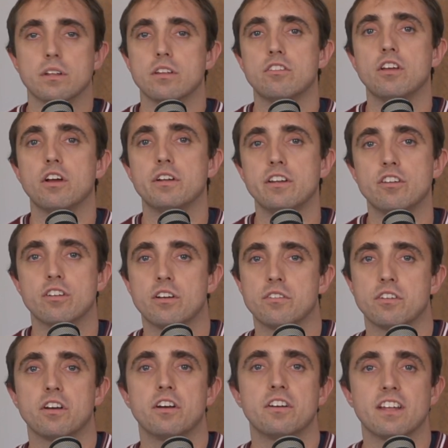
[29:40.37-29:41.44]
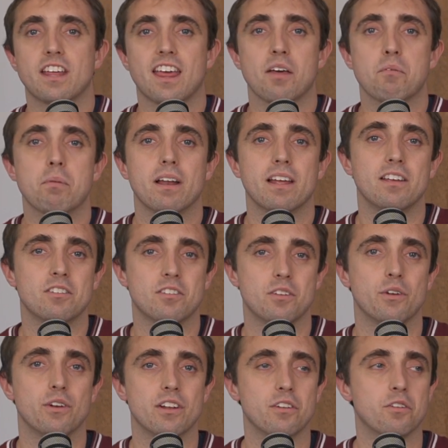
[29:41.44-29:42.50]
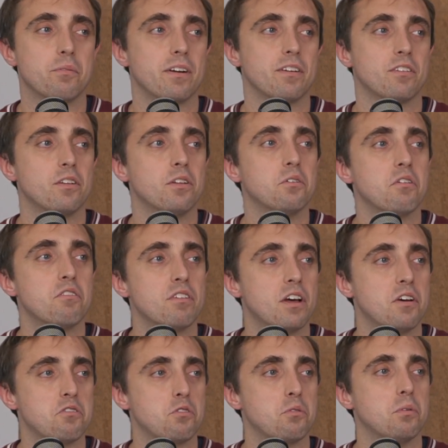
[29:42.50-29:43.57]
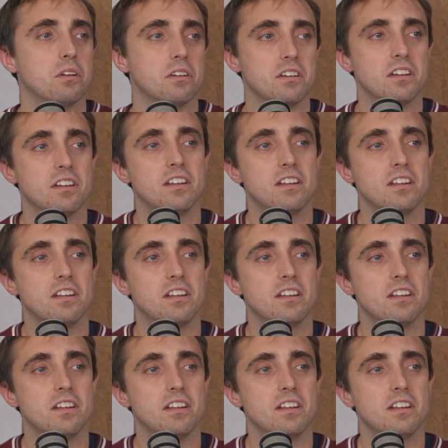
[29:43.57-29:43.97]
it's the only chance I'm going to get a place doing London Marathon, do a virtual one,